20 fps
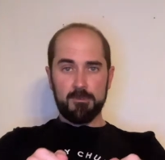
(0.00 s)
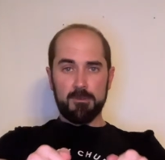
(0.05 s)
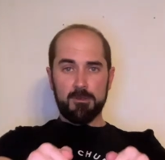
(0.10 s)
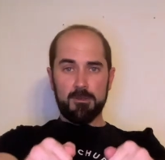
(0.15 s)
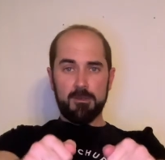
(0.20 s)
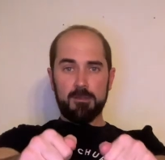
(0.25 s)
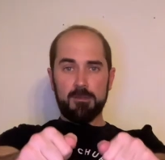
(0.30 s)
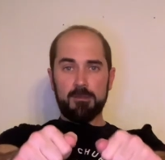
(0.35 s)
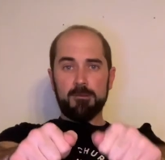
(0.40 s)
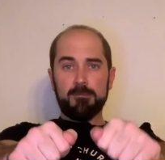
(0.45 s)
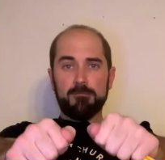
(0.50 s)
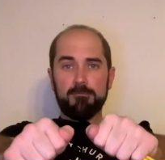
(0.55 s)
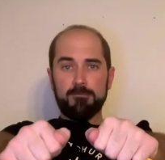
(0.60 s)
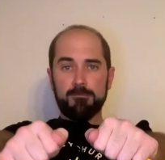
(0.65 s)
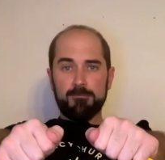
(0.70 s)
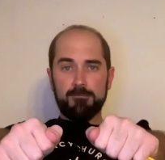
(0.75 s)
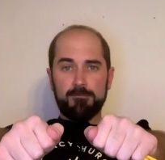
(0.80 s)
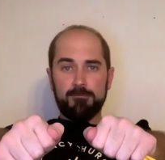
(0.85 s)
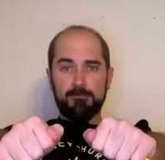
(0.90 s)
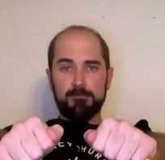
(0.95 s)

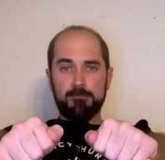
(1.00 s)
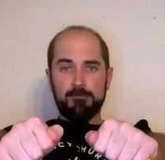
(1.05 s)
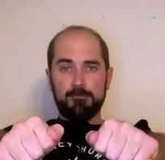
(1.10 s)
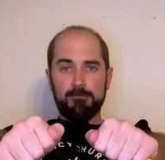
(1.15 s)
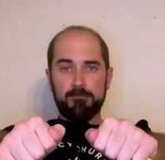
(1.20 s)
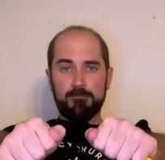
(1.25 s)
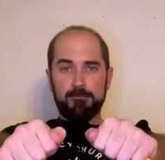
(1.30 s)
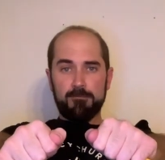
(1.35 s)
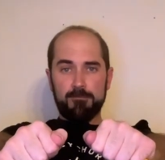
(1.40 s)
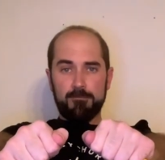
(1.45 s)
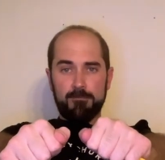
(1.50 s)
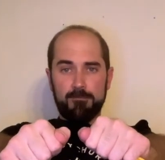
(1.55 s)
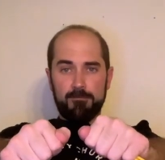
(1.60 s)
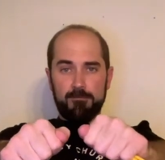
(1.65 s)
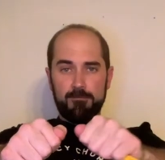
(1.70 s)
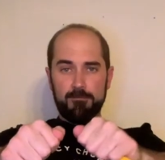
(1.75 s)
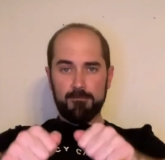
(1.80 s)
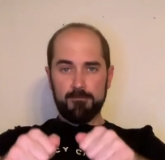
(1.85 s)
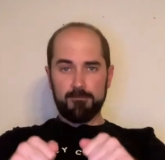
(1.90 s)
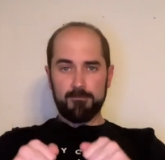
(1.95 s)

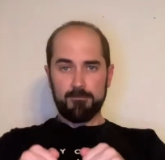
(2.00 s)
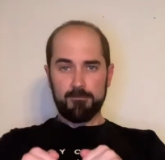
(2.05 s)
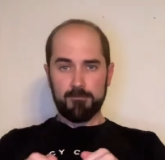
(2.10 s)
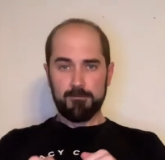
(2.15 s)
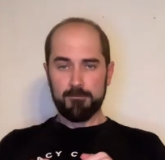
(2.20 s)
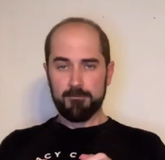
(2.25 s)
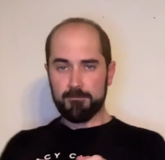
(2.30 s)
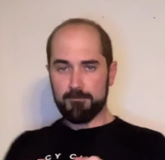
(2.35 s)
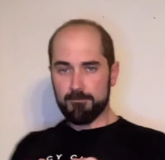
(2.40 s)
[no speech]